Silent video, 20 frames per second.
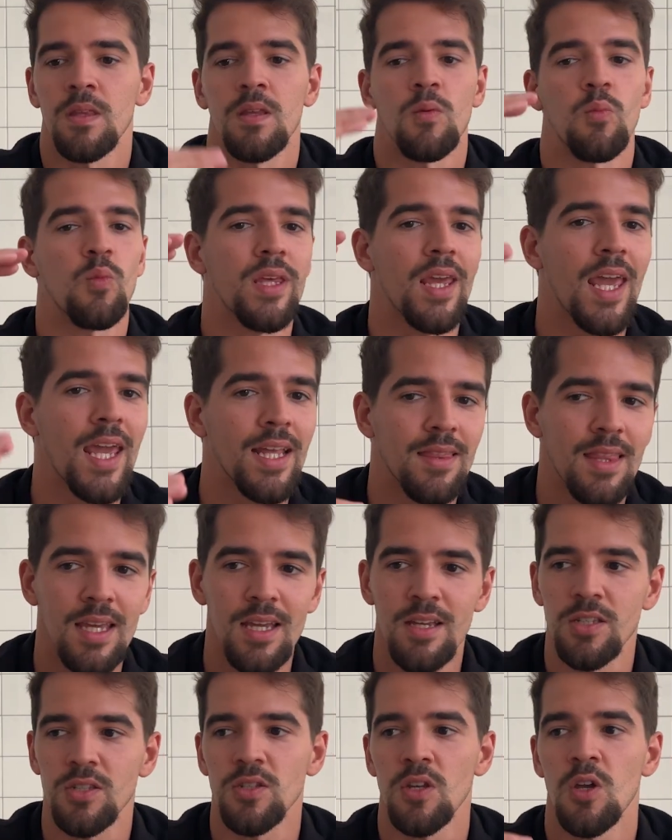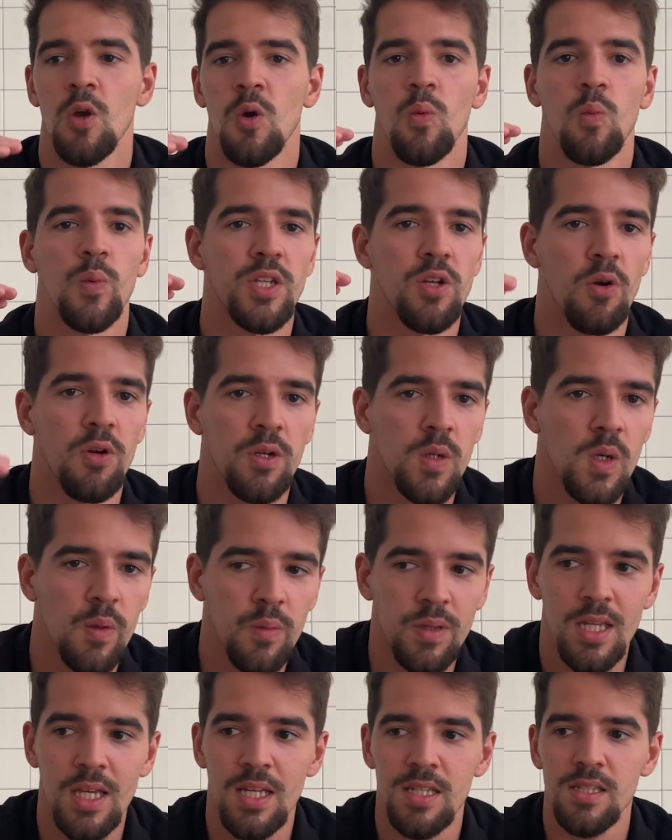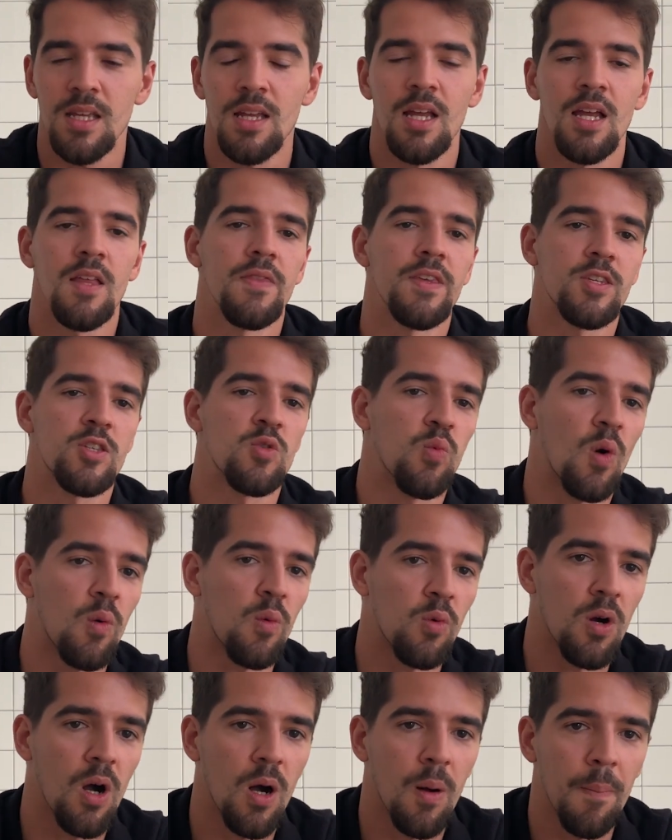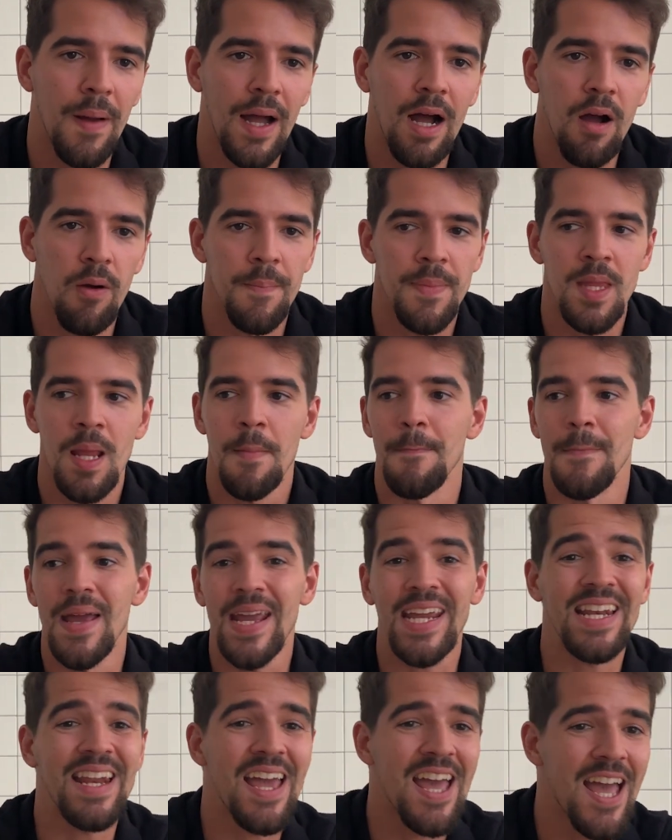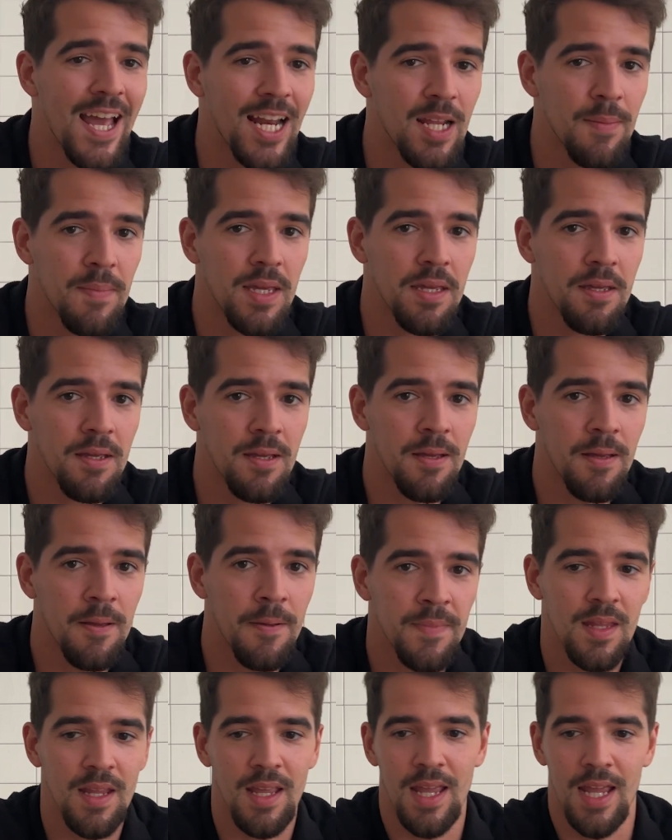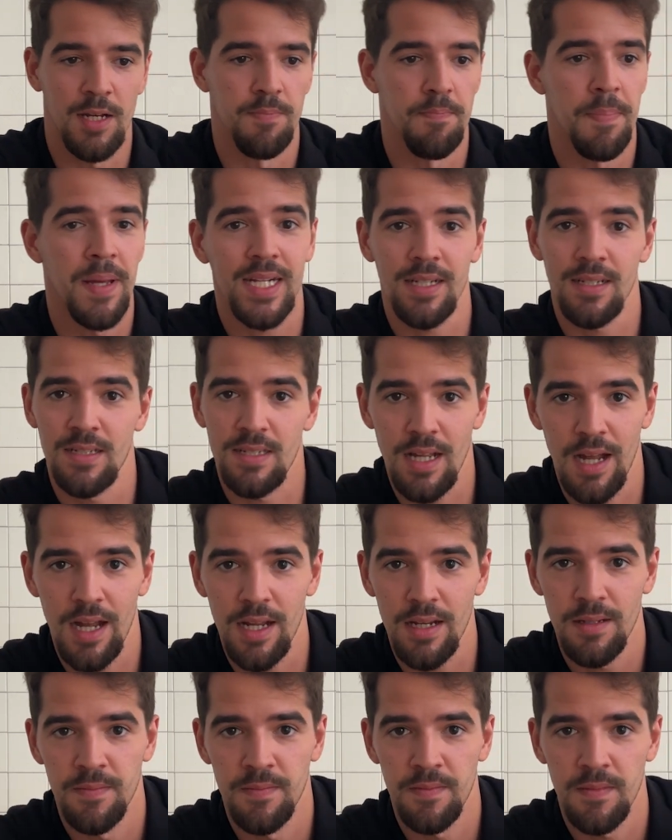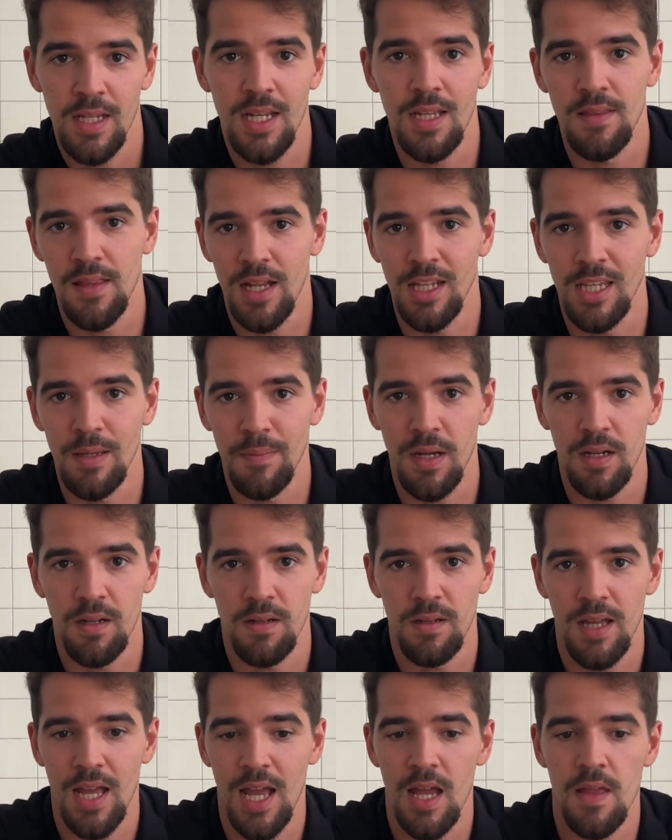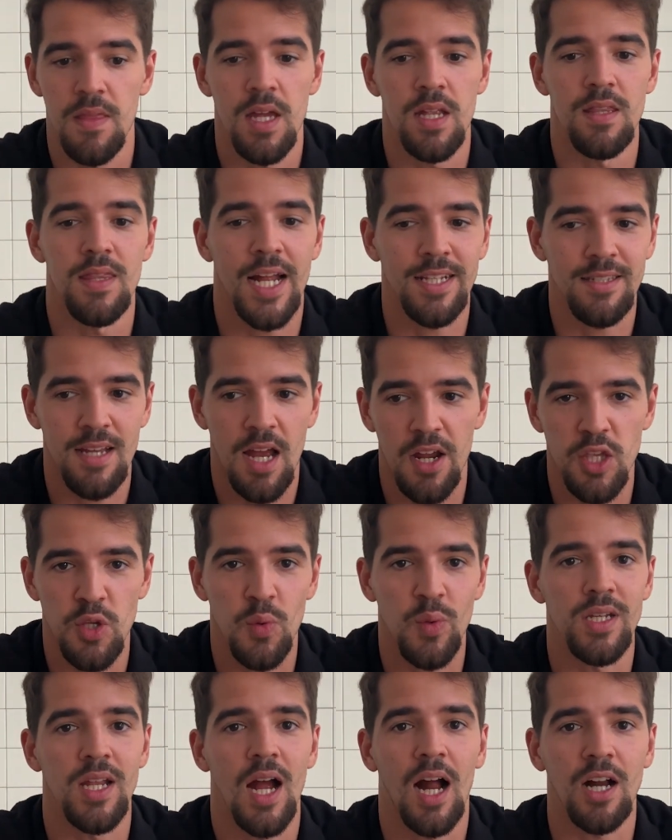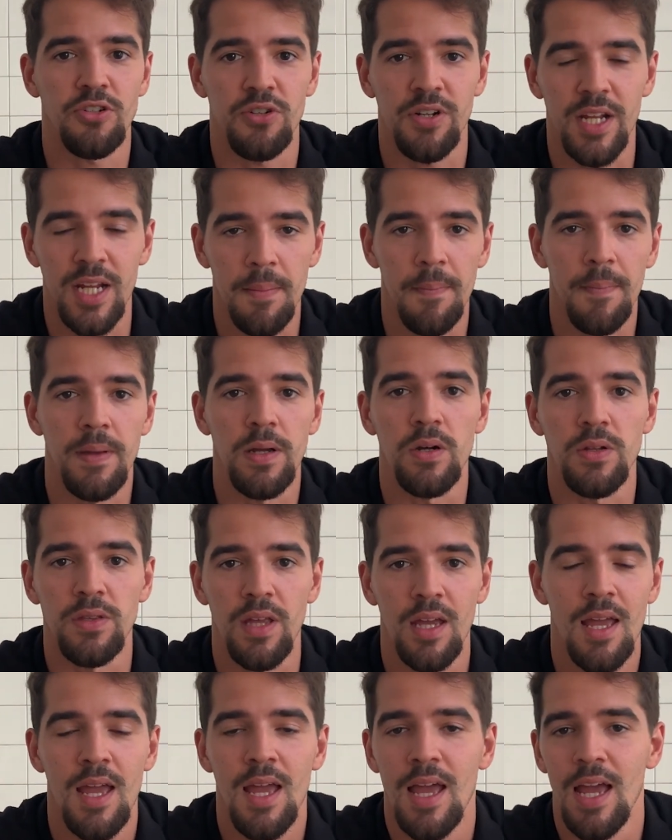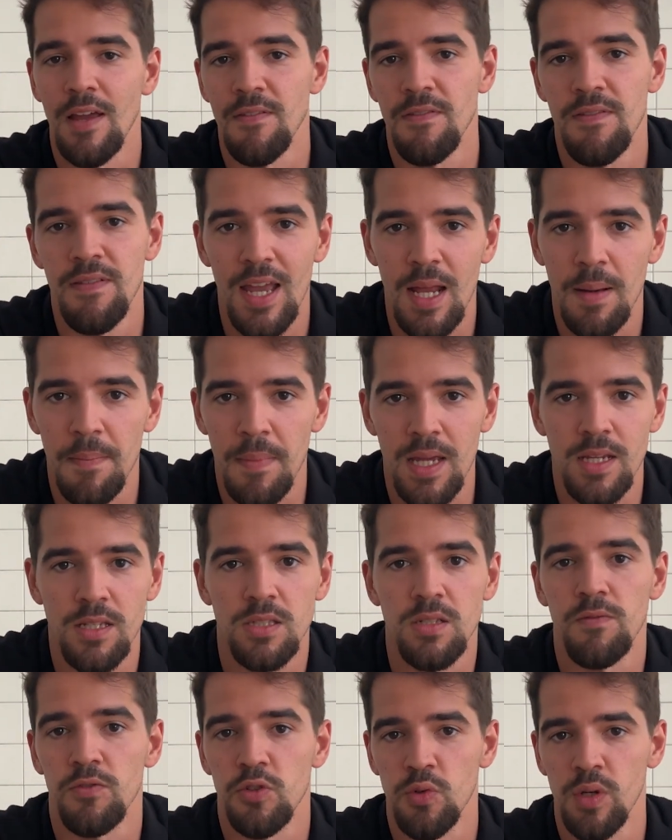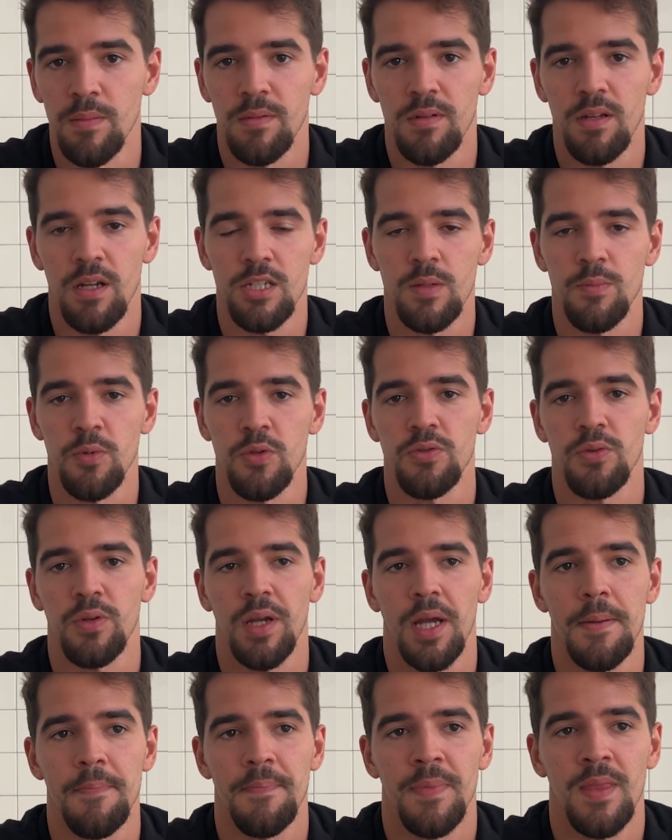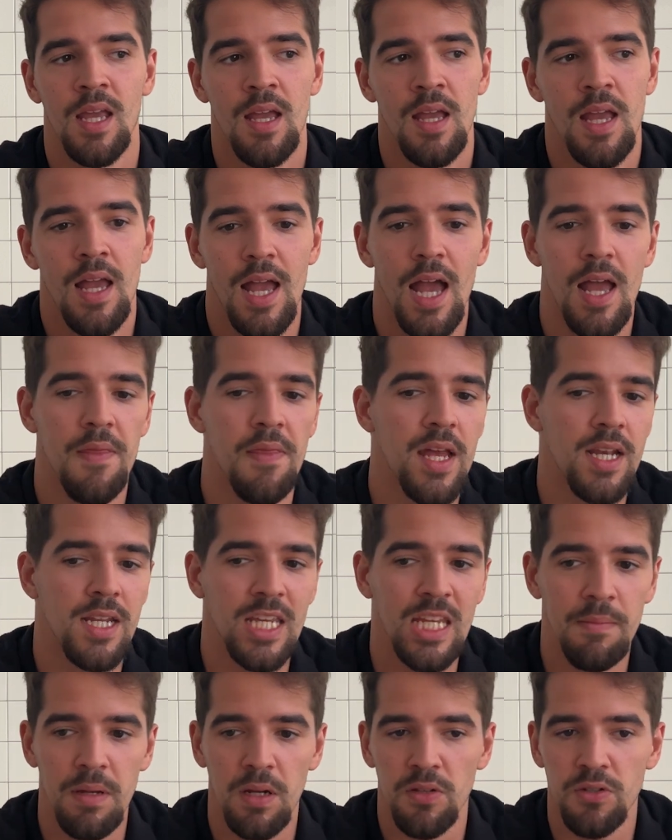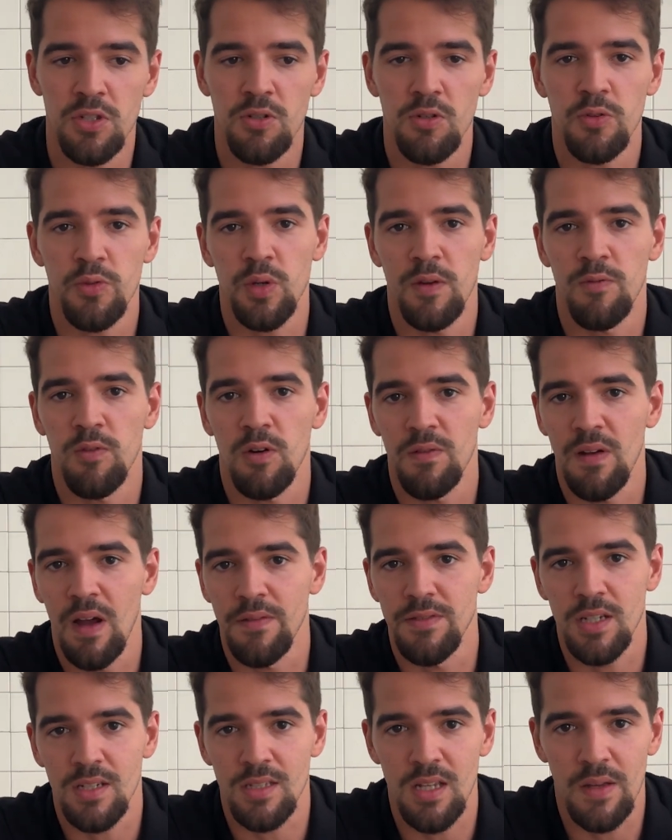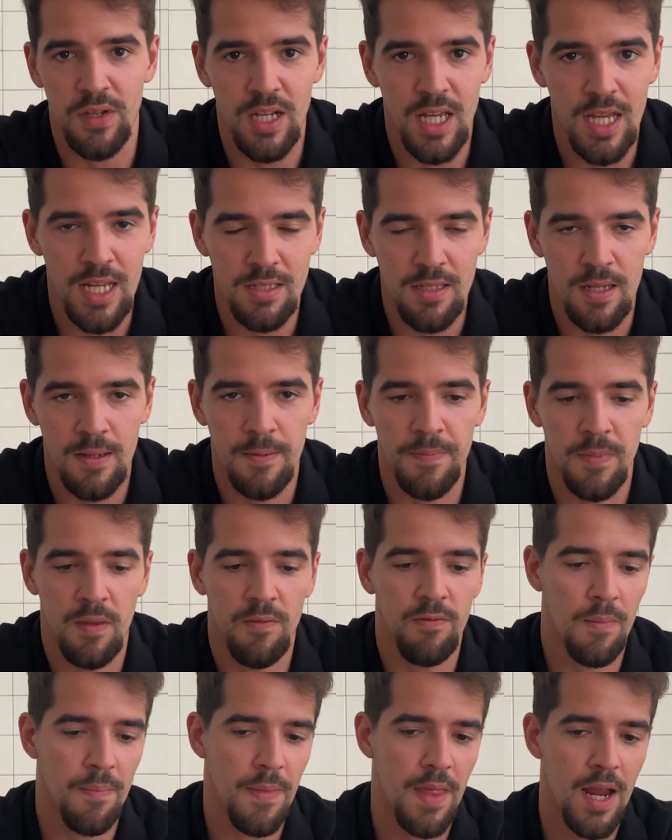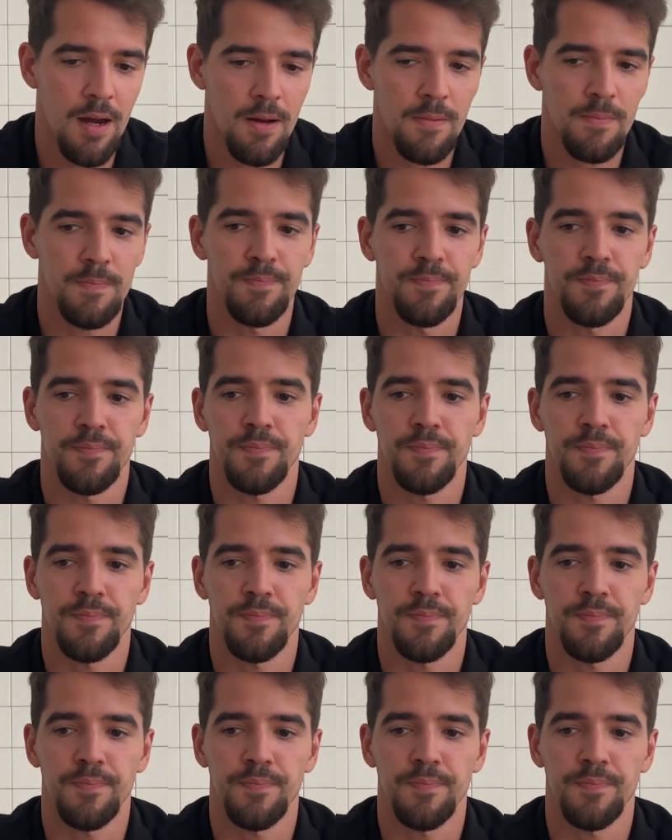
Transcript: We hate this. We don't agree with this. This is what we're all about. Make an enemy and pick a side in that email. And then that's how you indoctrinate and build a fan base of dream customers, okay? And then email 2, 3, 4, 5, 6, 7, 8. From there